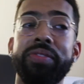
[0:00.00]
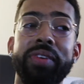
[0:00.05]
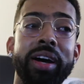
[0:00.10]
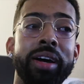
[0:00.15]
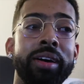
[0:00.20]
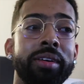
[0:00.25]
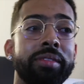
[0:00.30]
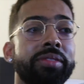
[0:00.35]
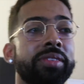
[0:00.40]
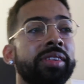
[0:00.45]

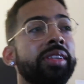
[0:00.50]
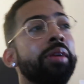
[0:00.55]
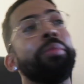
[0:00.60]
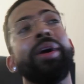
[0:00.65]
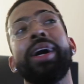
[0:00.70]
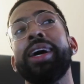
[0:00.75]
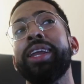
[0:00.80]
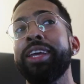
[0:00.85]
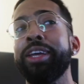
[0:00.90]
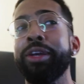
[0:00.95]
of
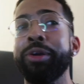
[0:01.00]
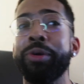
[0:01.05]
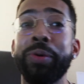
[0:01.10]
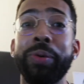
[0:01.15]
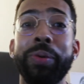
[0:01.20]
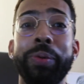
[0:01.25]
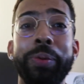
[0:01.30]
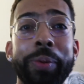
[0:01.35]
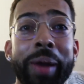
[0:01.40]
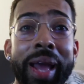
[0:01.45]
somebody
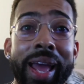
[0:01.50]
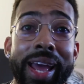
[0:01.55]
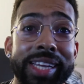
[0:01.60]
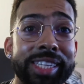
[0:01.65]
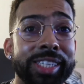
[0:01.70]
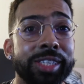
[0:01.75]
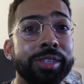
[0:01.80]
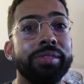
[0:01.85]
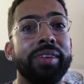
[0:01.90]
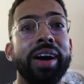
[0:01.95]
who
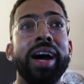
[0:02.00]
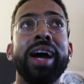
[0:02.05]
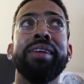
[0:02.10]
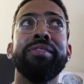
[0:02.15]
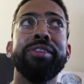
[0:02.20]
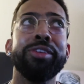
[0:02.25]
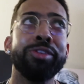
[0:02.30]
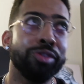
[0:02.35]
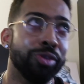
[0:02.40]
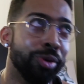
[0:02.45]
has
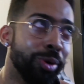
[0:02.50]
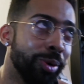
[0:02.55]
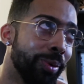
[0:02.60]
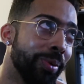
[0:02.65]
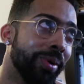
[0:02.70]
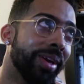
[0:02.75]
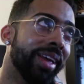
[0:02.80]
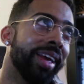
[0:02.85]
survived the stroke